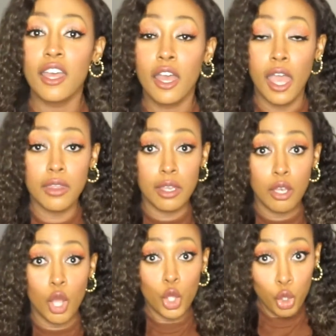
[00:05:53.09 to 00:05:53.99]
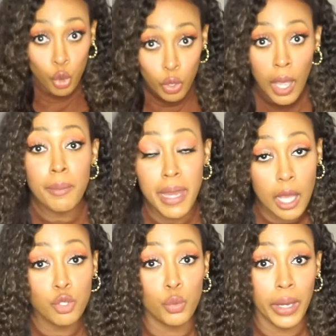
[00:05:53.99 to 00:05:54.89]
And then you come
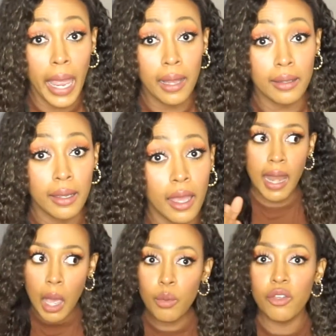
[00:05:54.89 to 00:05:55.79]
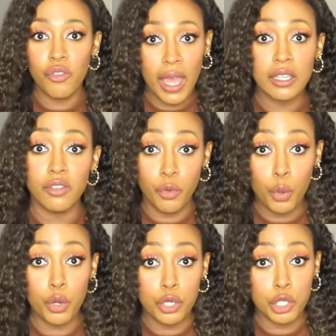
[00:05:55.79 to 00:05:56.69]
down to reality. Now we fast
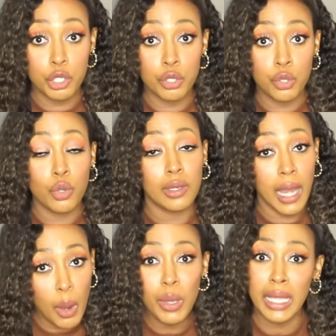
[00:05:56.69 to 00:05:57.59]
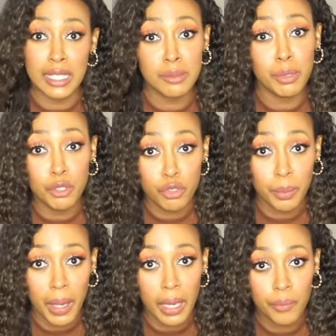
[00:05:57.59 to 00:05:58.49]
forward to, now we got these bills to
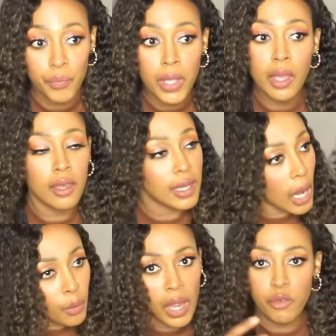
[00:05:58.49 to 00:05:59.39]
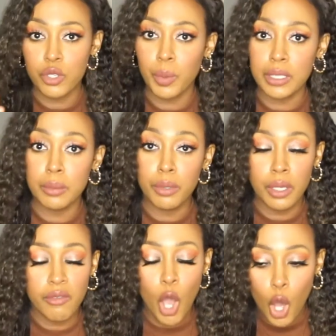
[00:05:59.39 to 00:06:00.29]
pay. Now we have a responsibility
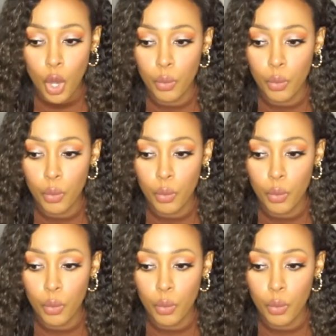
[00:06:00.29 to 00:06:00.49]
of a home.